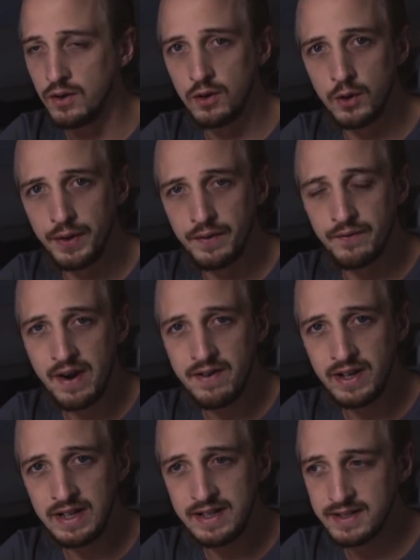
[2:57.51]
Or at the
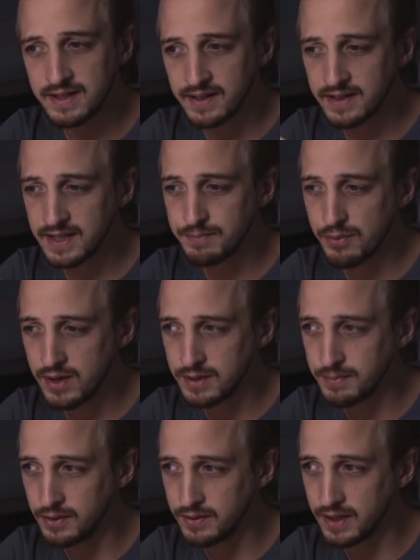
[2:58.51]
very least, at this
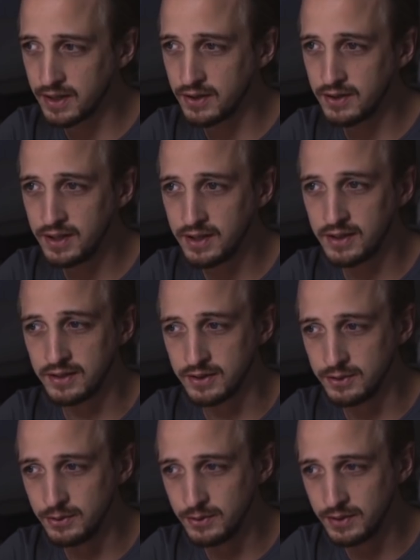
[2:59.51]
price point, they could
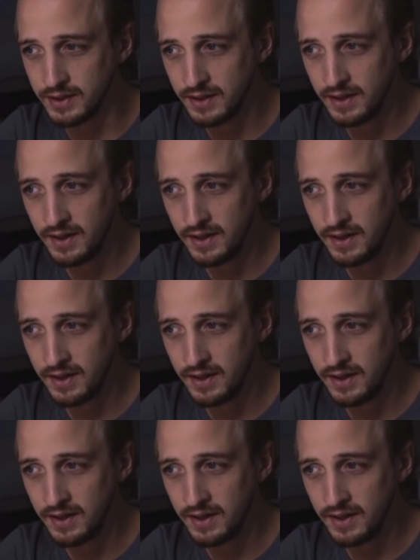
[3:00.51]
include